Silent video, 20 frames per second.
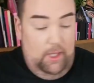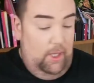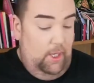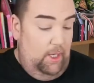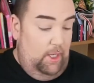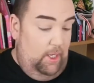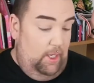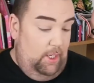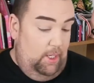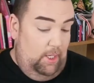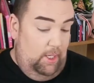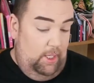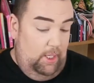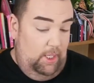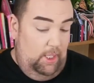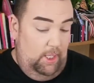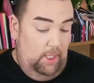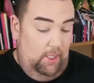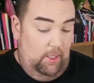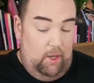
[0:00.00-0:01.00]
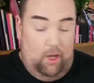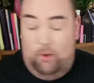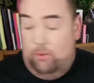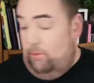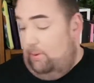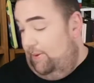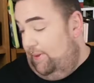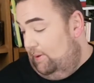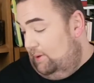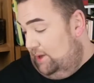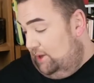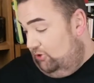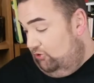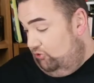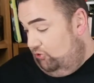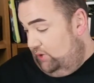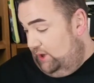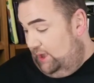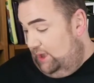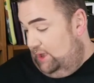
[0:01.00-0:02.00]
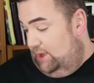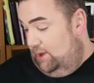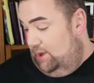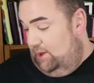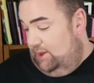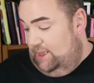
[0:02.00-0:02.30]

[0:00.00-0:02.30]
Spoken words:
I want that green.